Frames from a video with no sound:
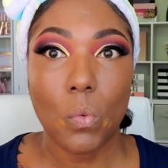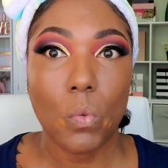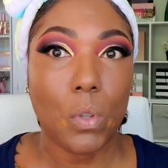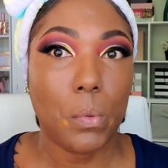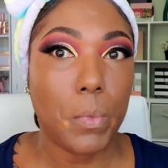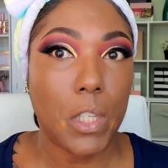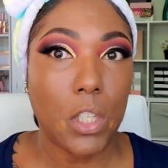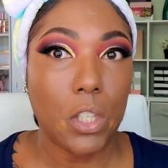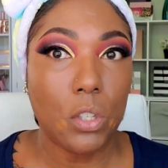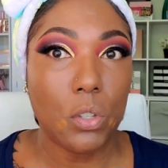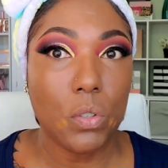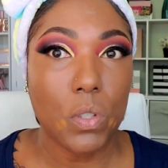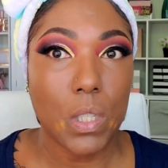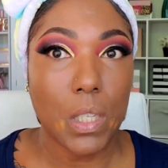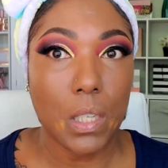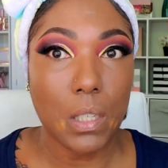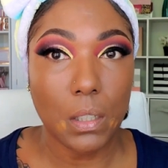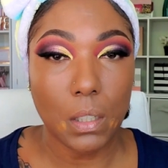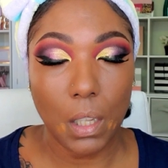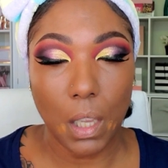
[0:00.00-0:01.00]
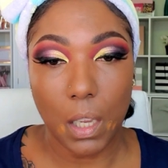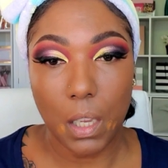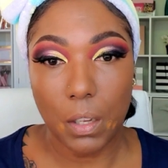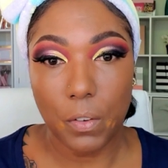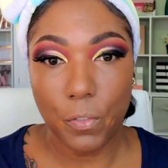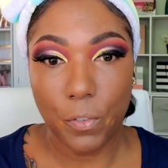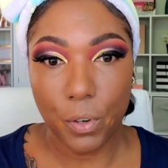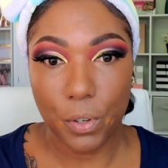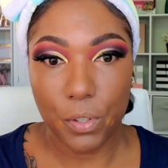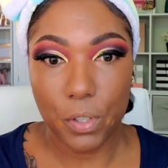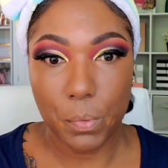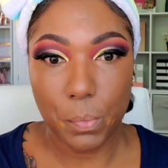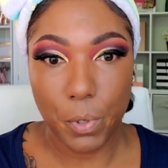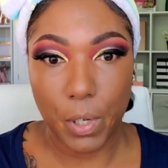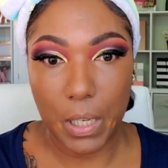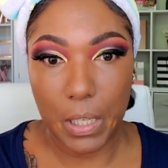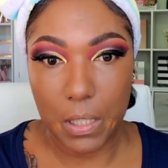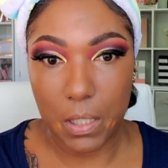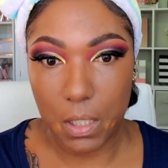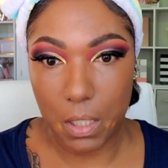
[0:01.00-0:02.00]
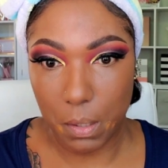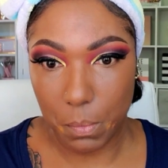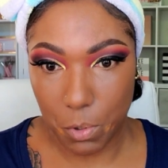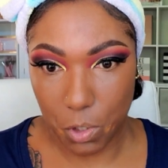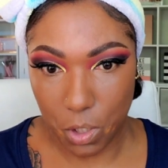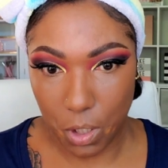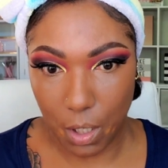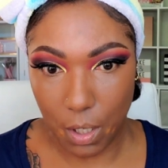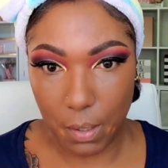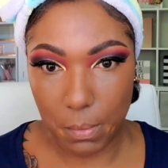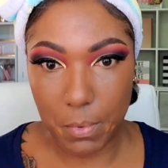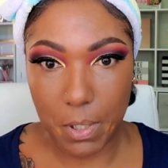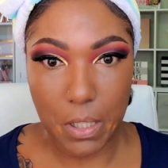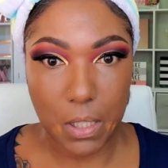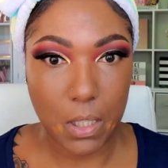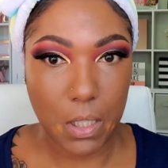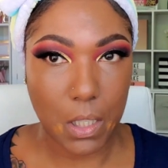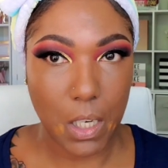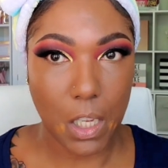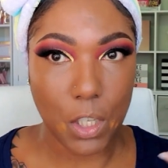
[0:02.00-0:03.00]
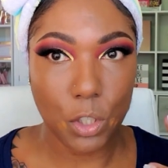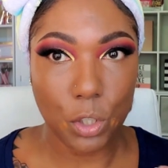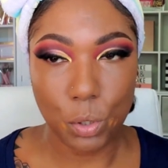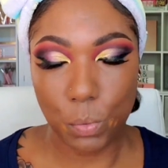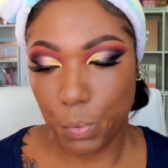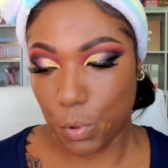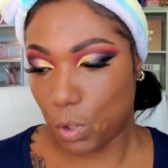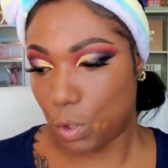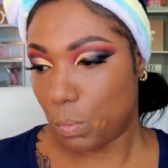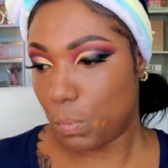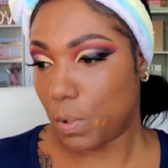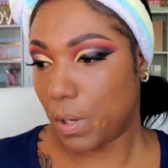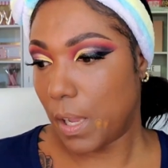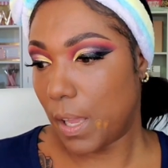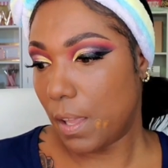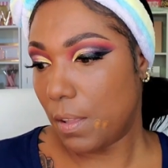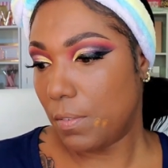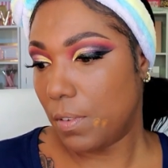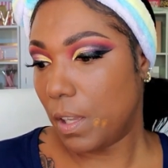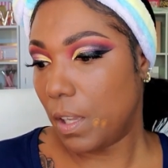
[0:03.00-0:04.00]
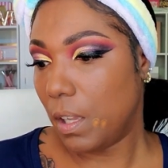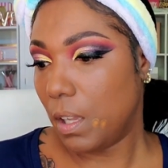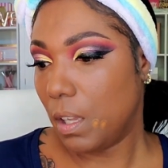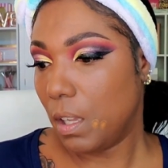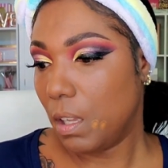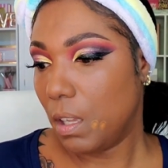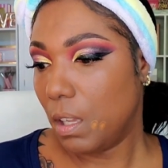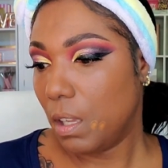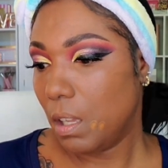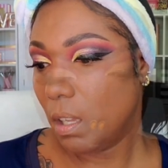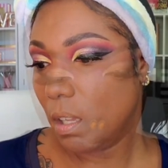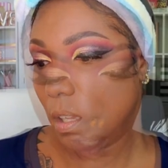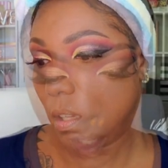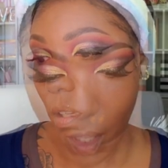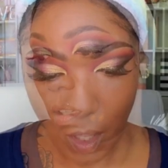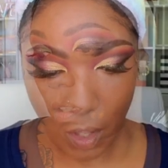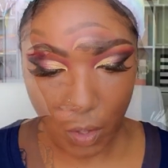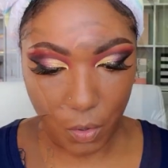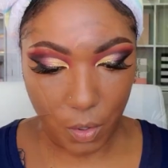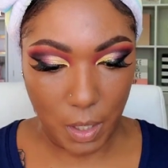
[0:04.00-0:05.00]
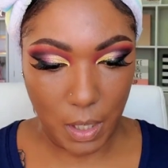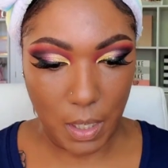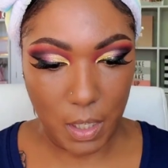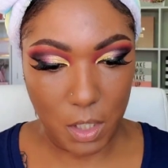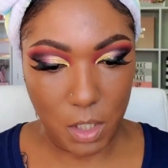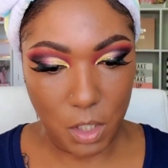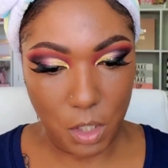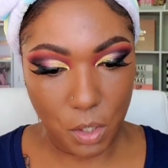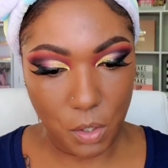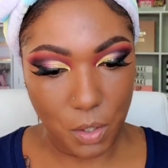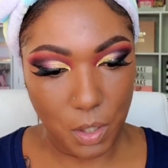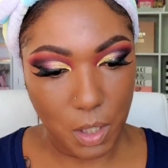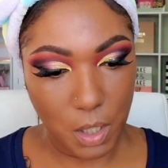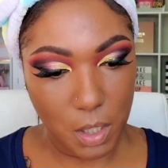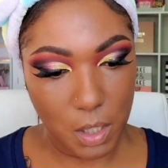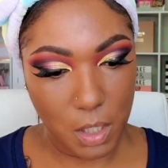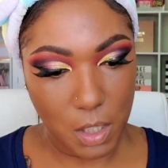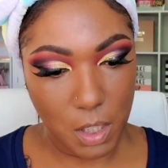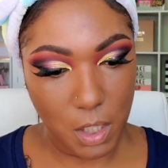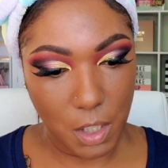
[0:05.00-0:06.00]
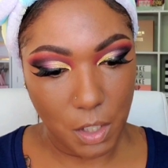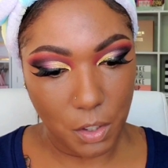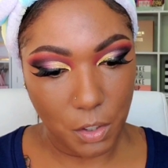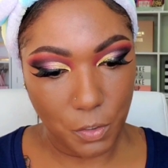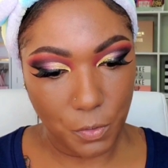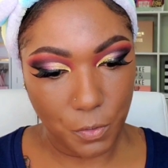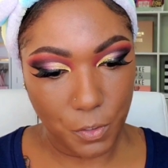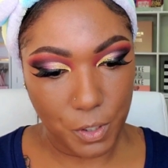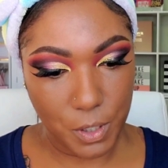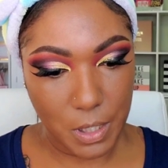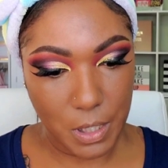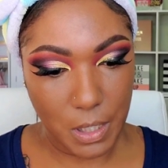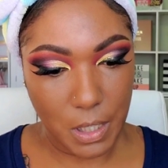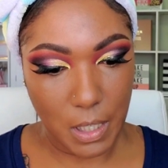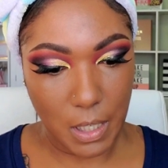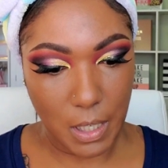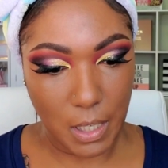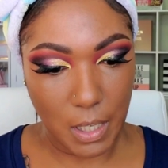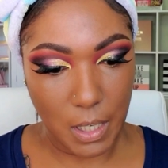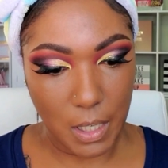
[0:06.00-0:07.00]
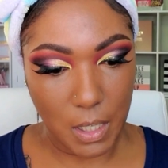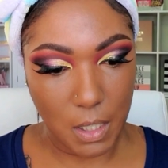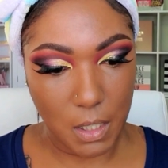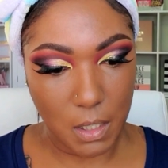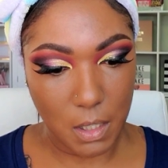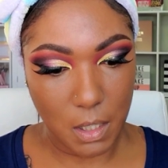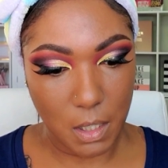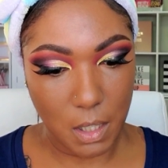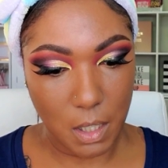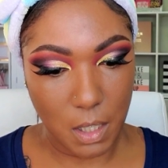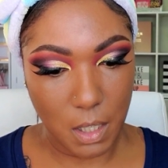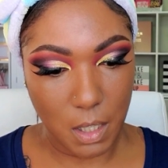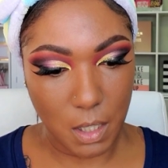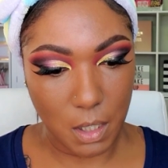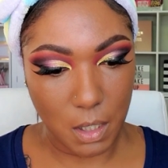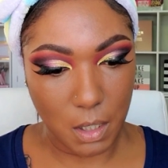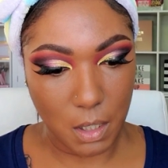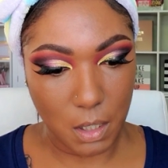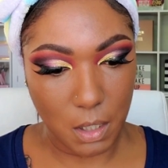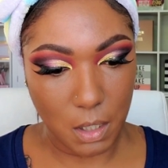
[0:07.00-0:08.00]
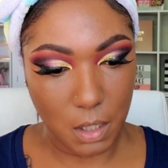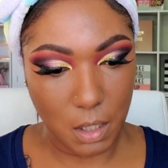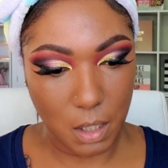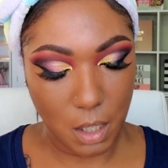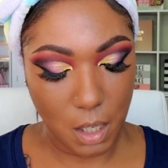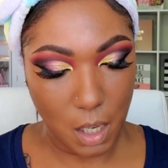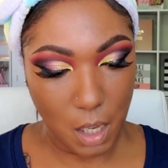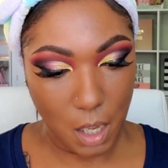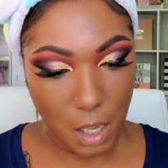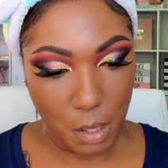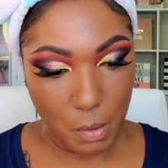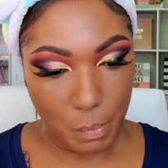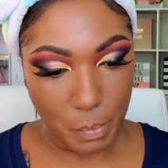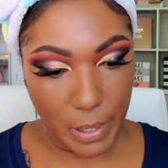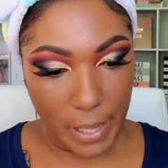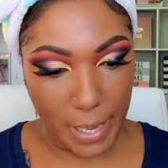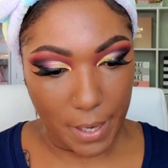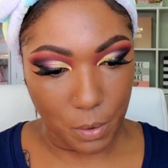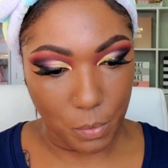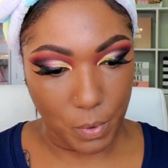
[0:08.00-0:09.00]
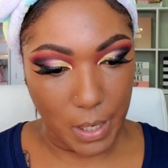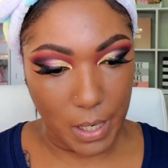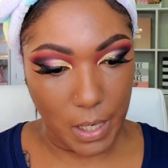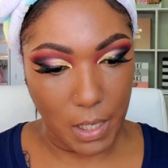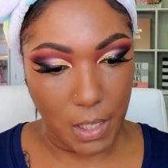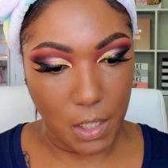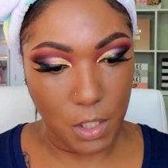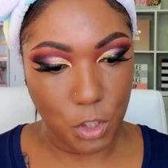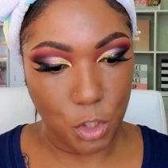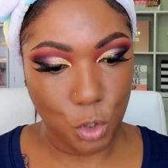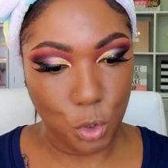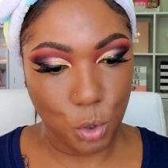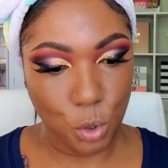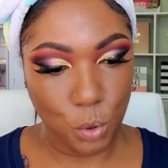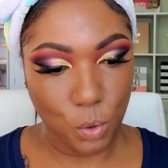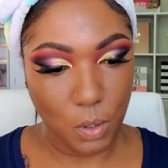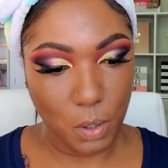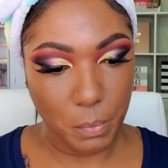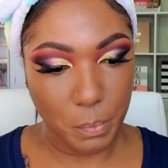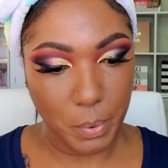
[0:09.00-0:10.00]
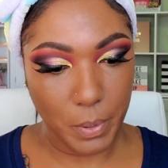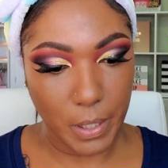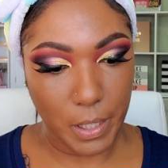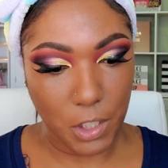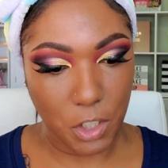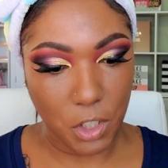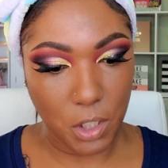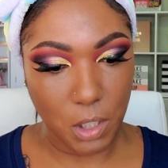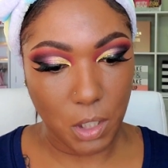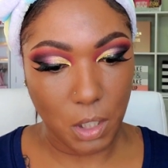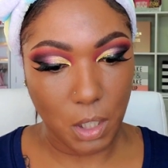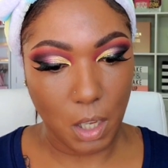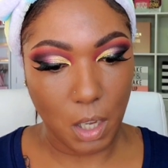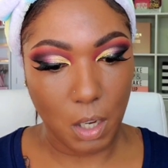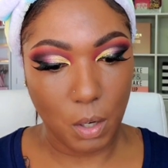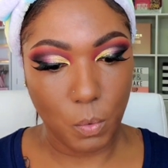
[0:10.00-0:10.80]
will be using like for spring and summertime because it's not super duper heavy. Okay, so the concealer for today is this Black Radiance True Complexion